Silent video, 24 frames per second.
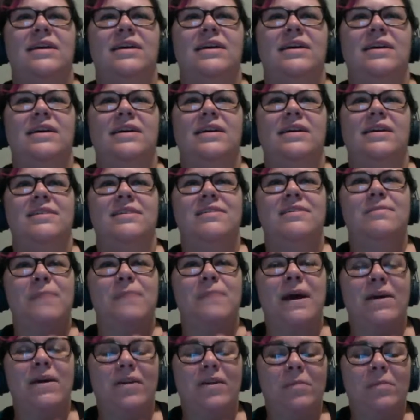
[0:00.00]

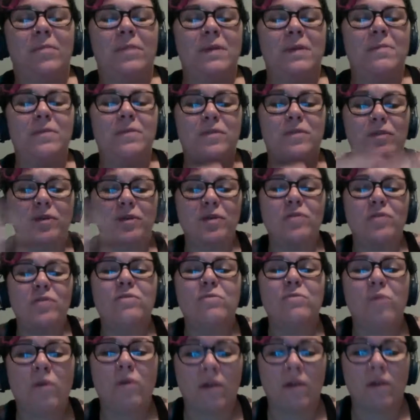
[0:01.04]
inspiring people to go do
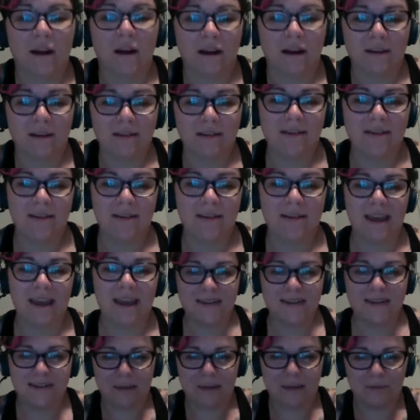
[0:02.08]
more, to take
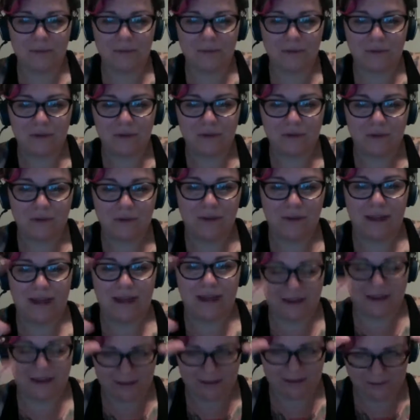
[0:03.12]
step 2
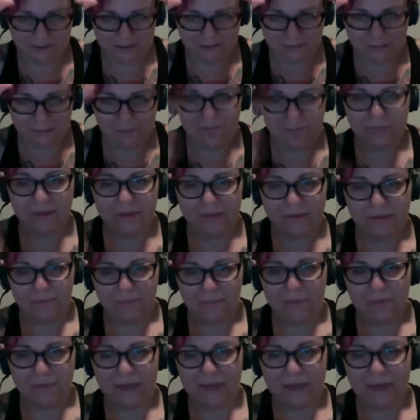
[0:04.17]
and
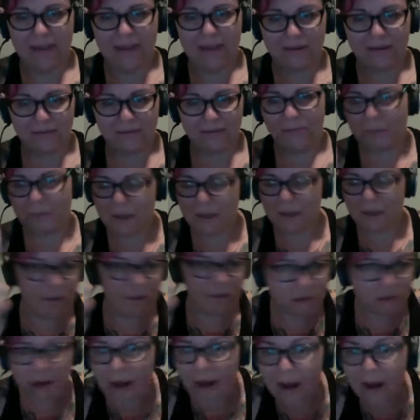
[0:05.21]
be the
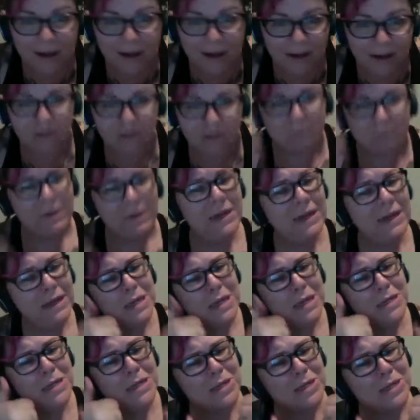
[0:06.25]
change, you
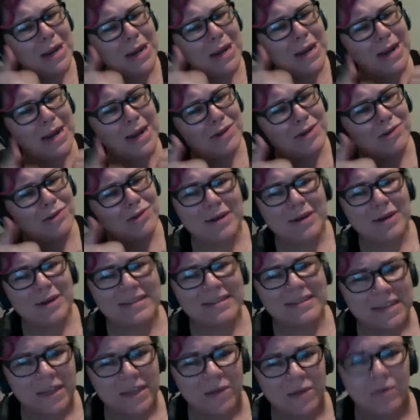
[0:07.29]
want to see
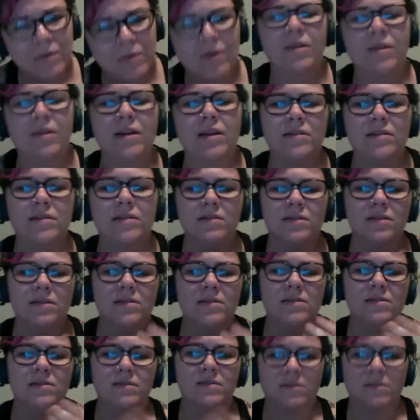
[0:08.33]
in the world. Like,
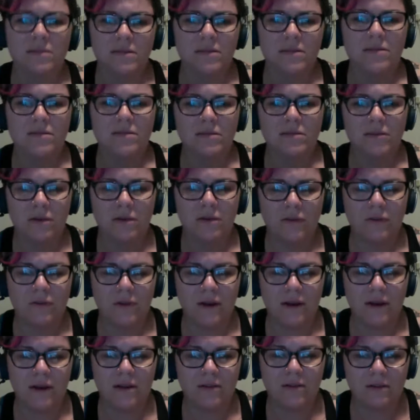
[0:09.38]
go for
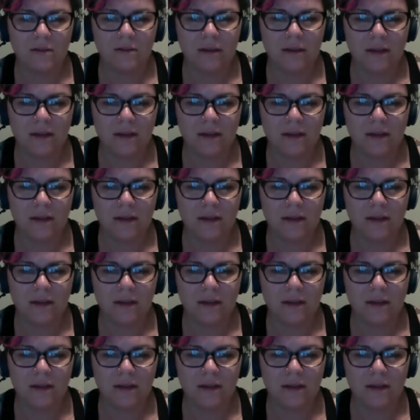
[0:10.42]
it, do it.